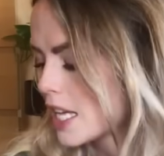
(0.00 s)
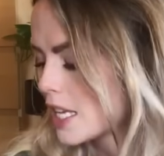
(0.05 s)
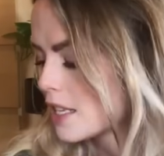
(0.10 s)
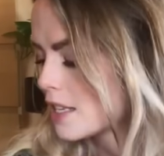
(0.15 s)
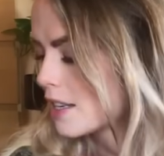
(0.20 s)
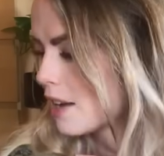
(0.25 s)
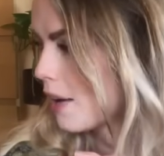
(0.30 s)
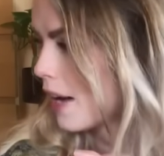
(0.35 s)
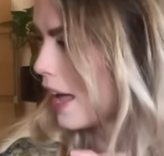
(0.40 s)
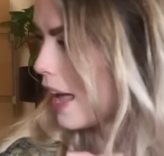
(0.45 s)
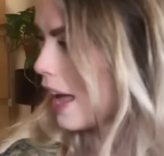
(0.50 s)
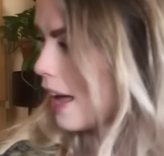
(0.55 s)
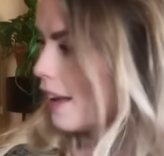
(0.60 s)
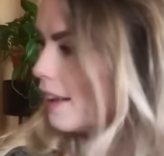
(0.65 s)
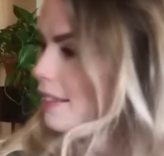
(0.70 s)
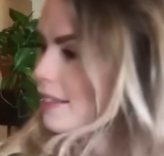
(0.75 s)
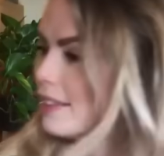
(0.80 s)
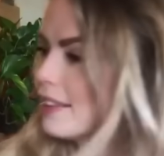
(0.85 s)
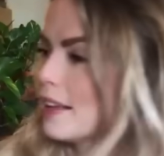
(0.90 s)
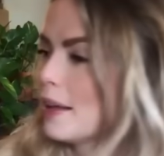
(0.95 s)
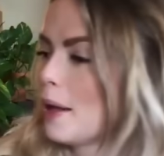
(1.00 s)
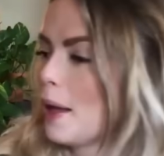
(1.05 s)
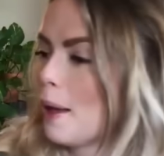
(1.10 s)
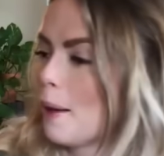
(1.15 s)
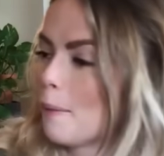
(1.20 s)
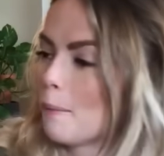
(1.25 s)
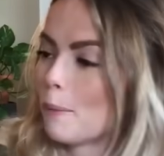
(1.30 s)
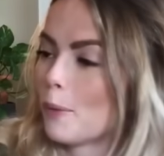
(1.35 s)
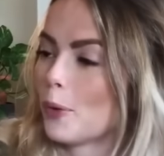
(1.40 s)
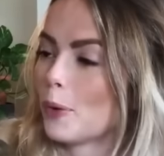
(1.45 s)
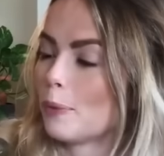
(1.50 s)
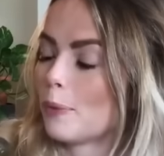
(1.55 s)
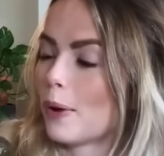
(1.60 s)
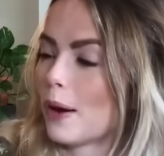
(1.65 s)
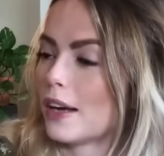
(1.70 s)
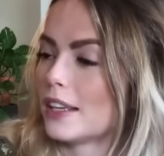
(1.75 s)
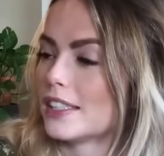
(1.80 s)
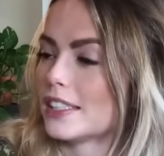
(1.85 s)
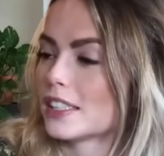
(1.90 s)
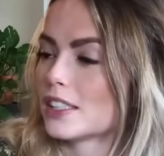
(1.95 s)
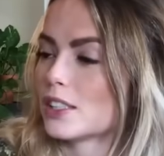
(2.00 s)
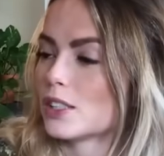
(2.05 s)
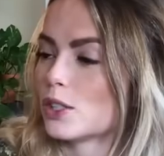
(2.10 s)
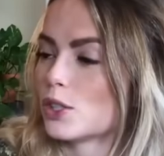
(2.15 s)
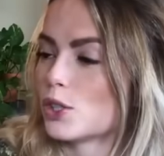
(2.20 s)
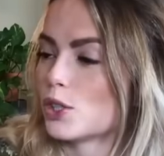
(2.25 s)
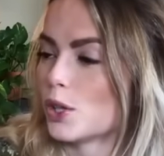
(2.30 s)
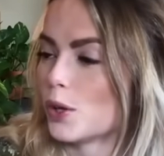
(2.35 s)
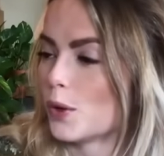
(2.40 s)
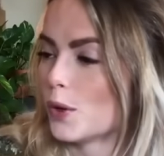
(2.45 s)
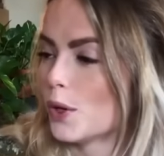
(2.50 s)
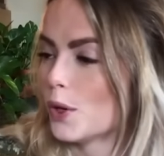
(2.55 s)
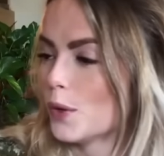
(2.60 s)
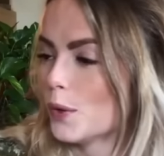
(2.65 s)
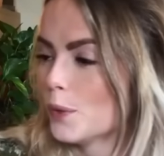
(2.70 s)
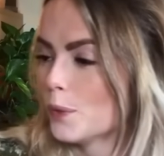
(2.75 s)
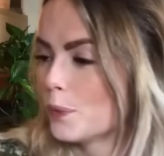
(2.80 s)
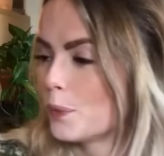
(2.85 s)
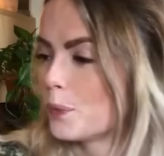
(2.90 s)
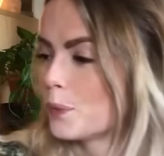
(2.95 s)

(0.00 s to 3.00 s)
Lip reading: So I have more projects to show you.